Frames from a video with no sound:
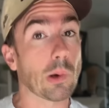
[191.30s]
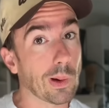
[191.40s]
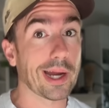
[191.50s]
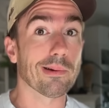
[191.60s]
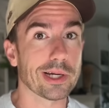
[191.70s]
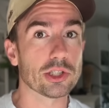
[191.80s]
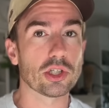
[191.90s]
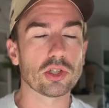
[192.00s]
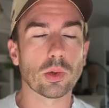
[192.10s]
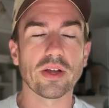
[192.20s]
quite reach
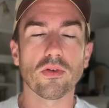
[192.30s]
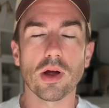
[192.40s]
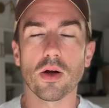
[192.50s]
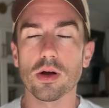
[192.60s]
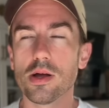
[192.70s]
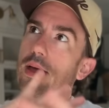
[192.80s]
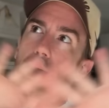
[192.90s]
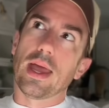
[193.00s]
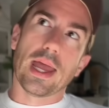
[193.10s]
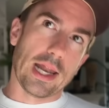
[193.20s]
the 24 hour.
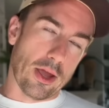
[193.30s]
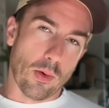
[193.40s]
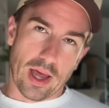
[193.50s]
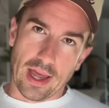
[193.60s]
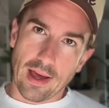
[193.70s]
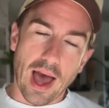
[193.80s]
Anyway,